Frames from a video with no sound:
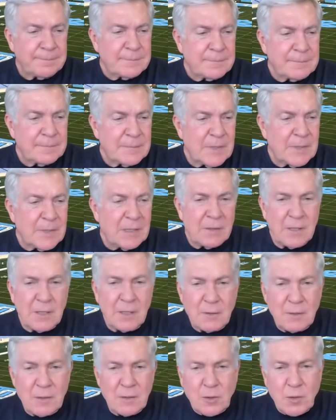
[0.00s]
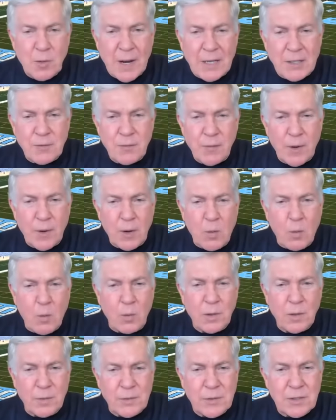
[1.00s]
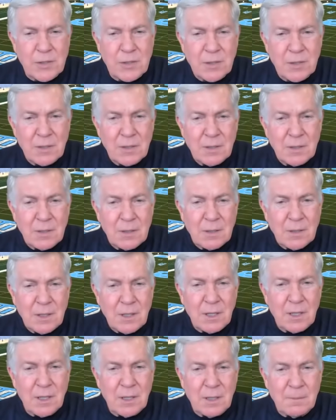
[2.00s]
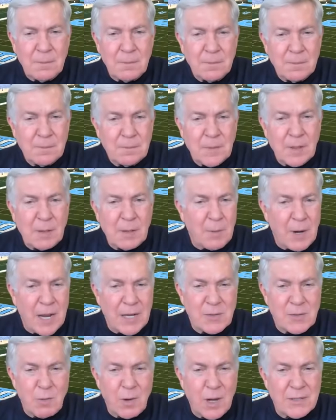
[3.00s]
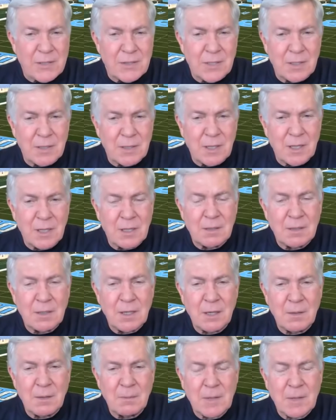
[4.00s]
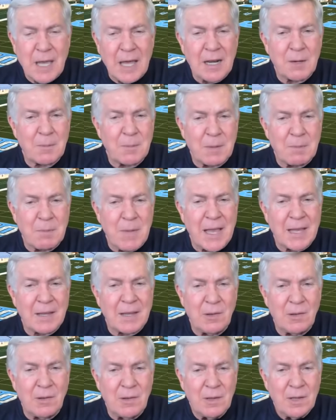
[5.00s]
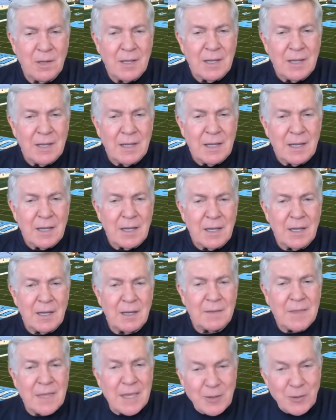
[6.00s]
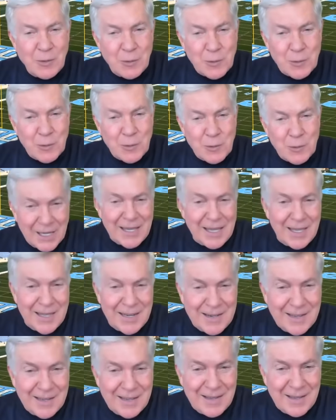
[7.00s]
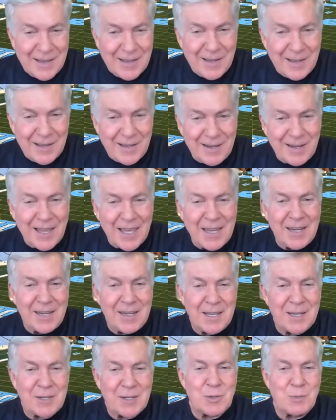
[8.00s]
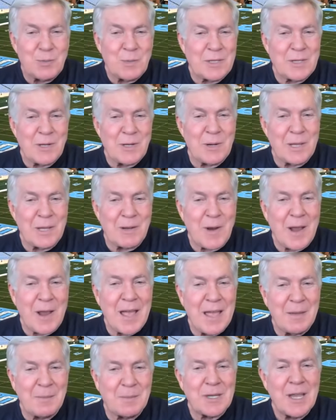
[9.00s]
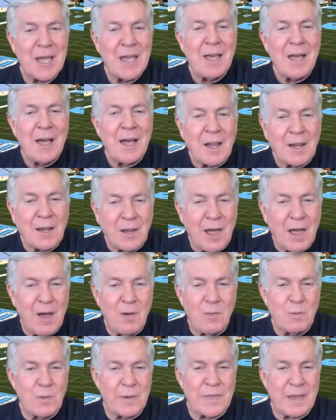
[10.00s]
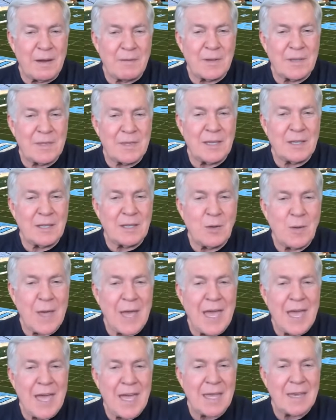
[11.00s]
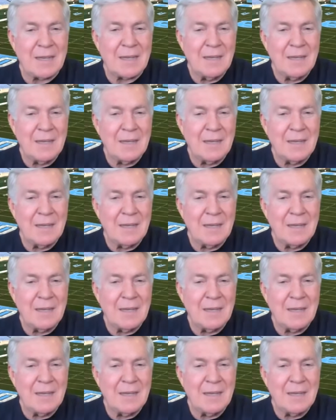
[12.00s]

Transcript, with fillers: the, the the transfer corners um, that Bryce Watson and uh, McMichael. Uh, then you stick in a, a, a late edition with Tony Grimes along with everything you had